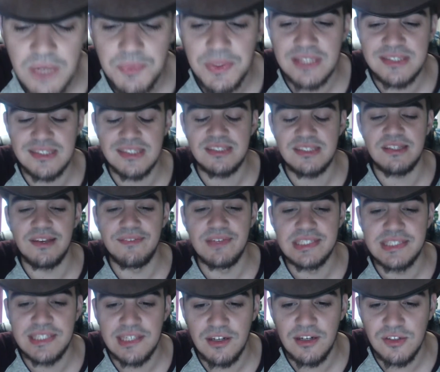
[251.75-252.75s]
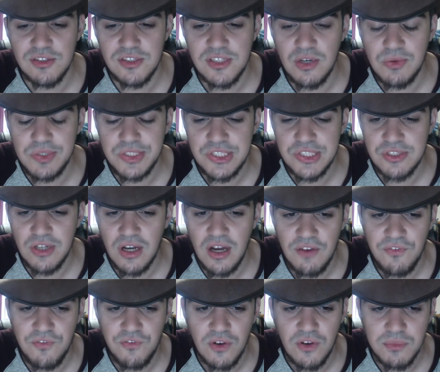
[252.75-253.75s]
that's the seven characters that we saw
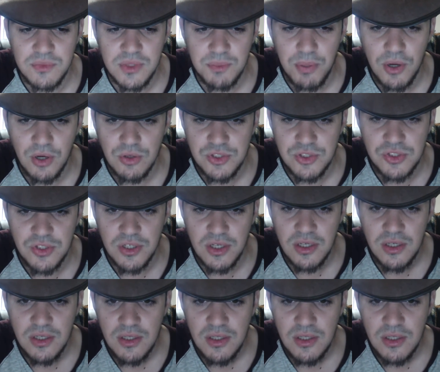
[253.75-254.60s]
from the poster.